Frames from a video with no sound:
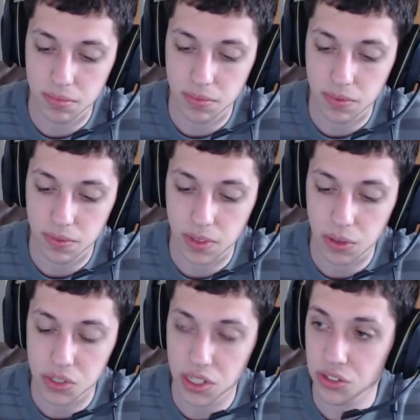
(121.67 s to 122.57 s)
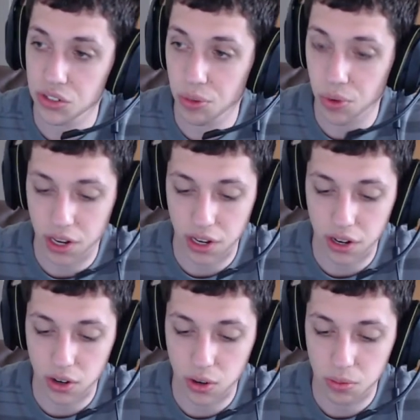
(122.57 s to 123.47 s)
That was yesterday when I got
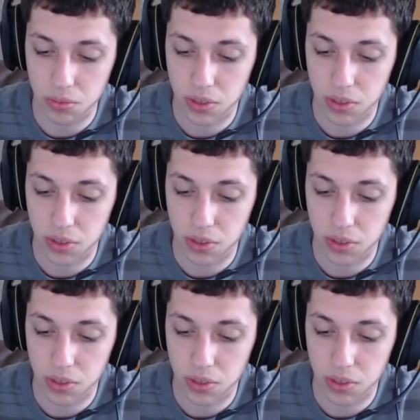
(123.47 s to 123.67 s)
home.